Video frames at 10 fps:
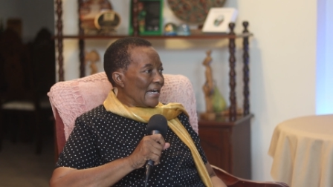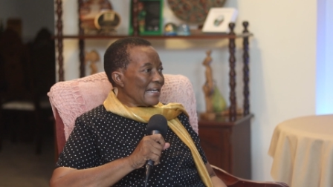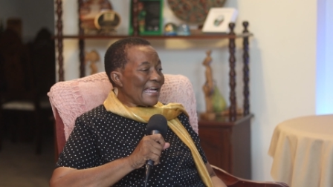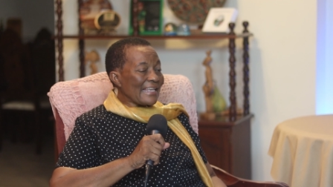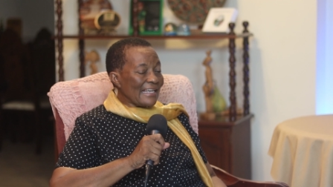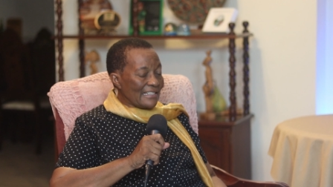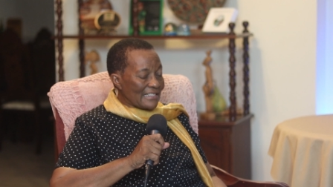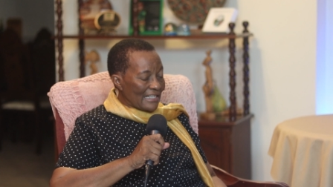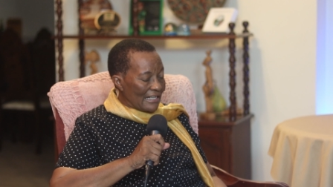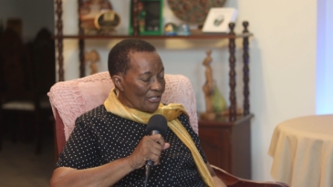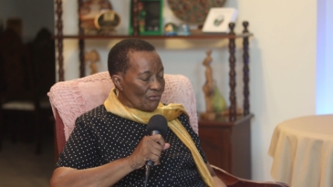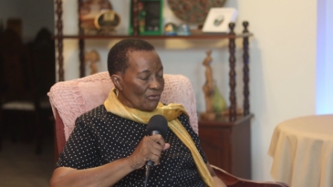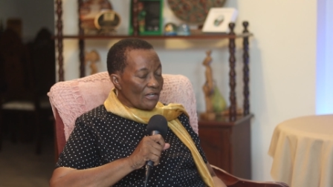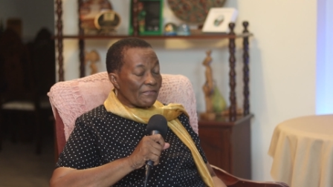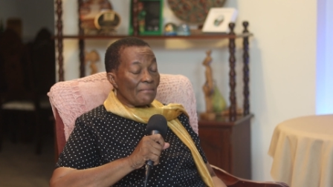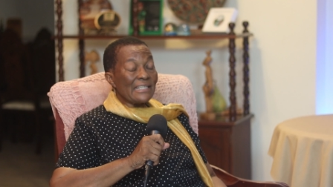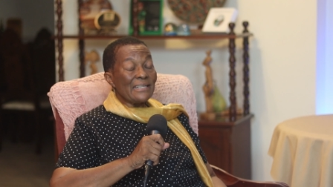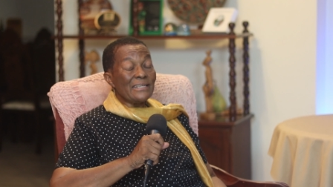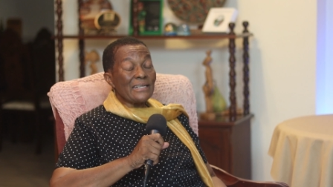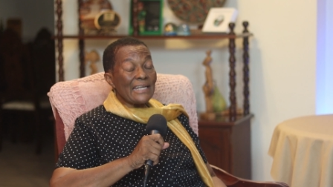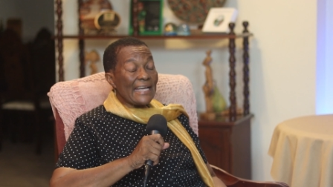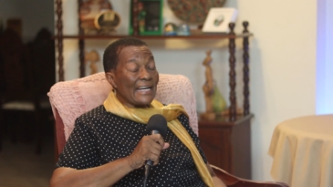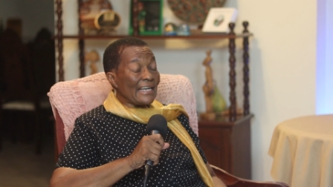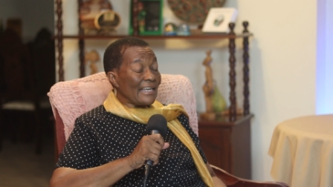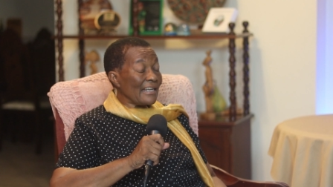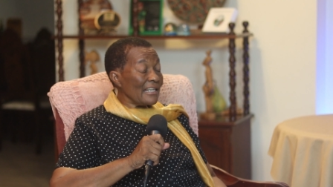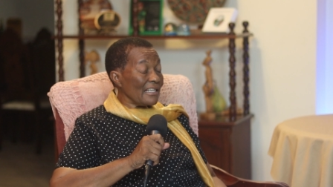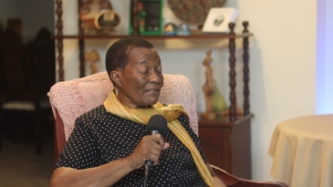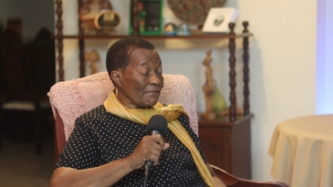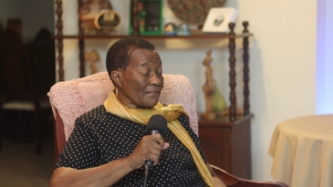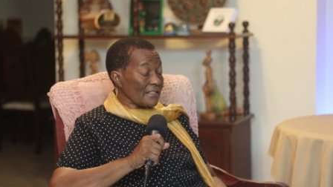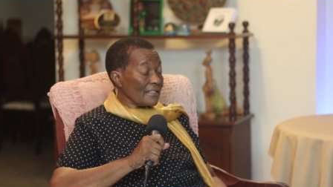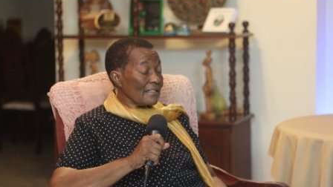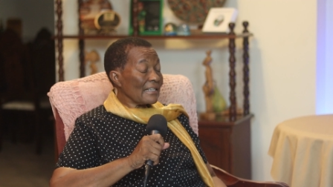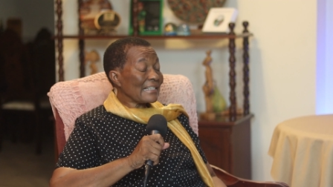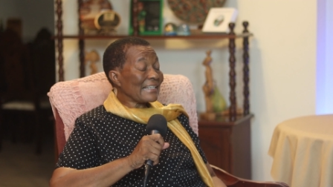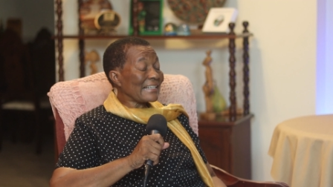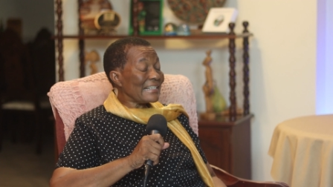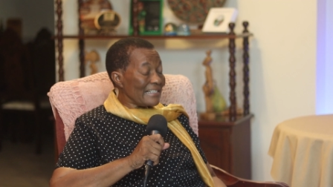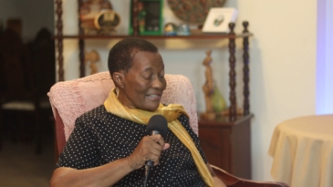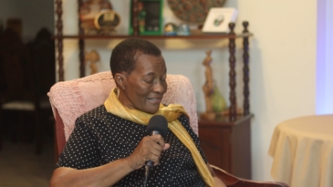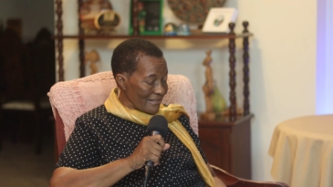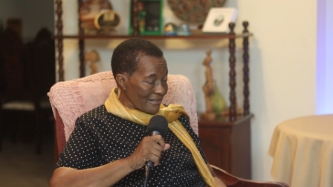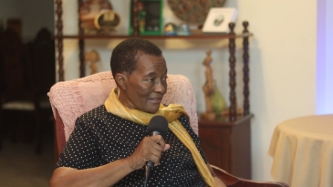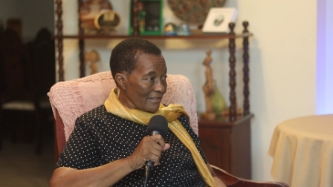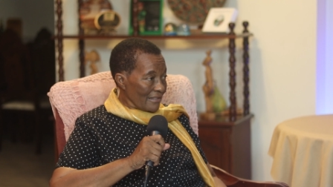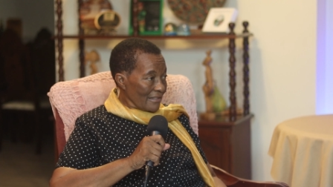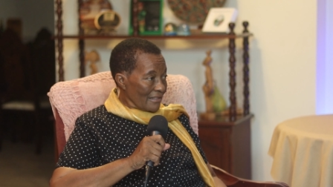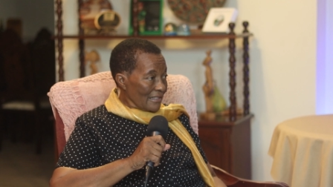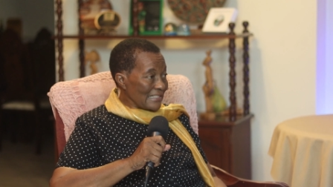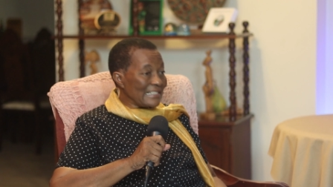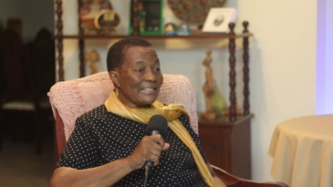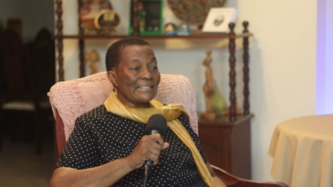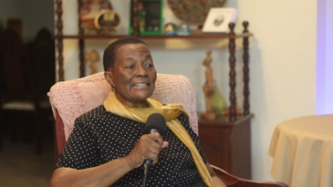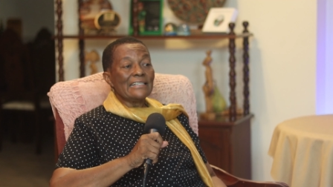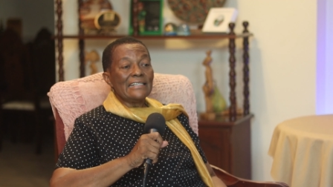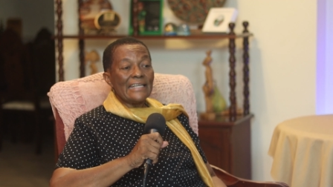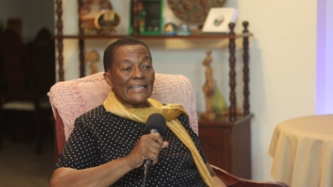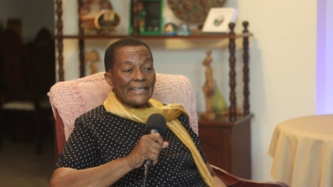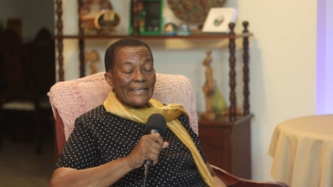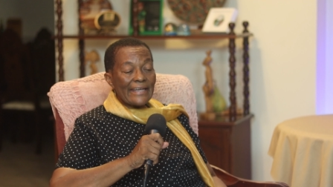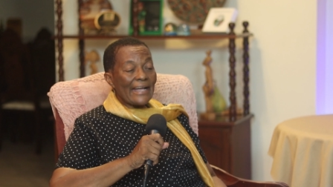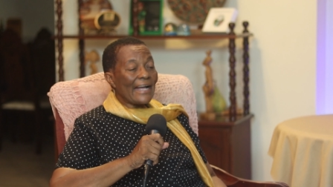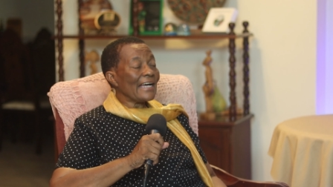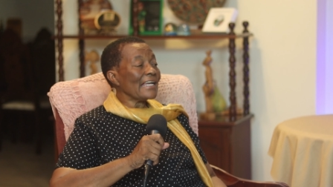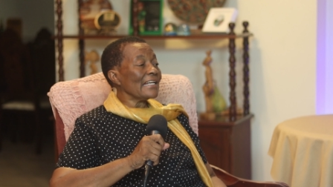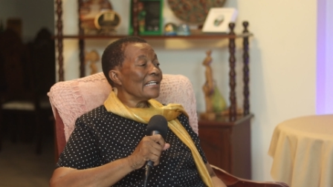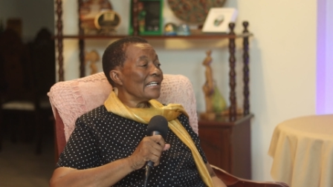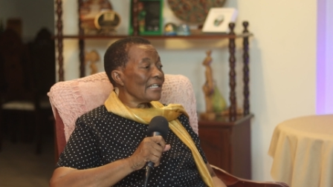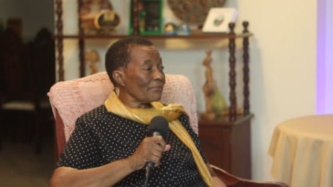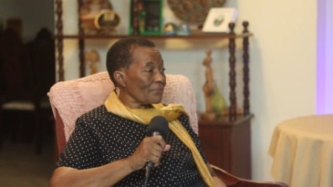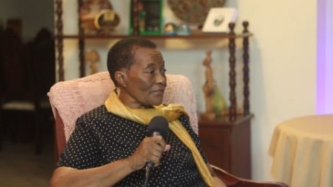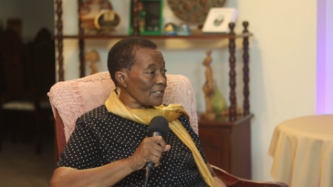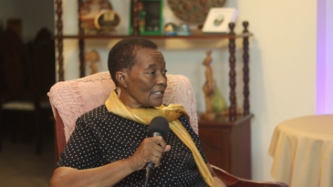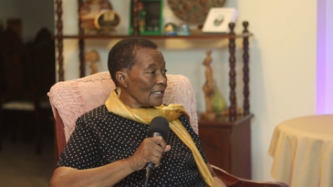And I can tell you from the day I left class till the day I left